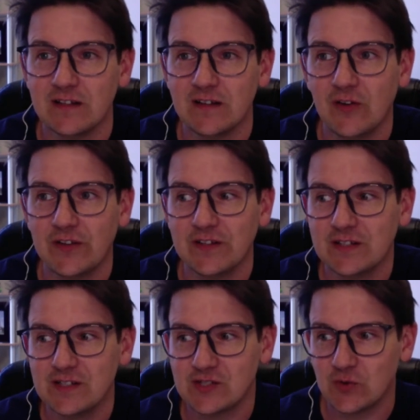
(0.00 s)
all the
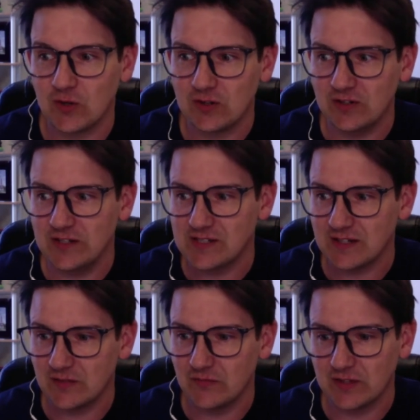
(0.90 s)
historically
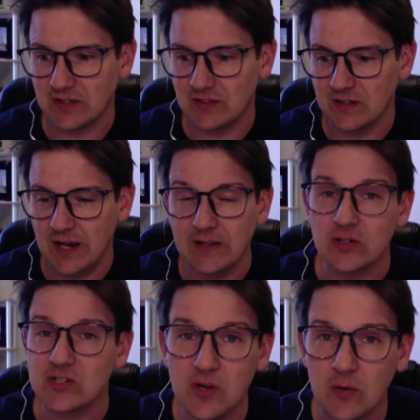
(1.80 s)
significant, and
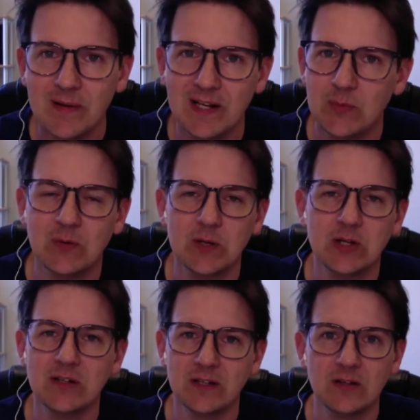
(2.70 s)
there's so many, we
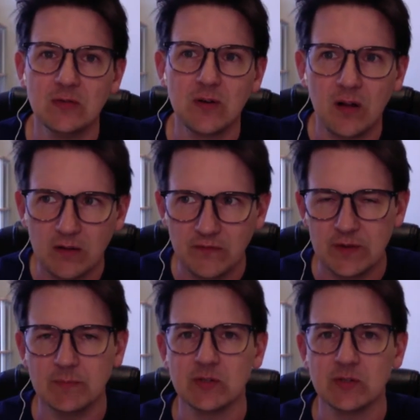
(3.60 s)
couldn't include all of them.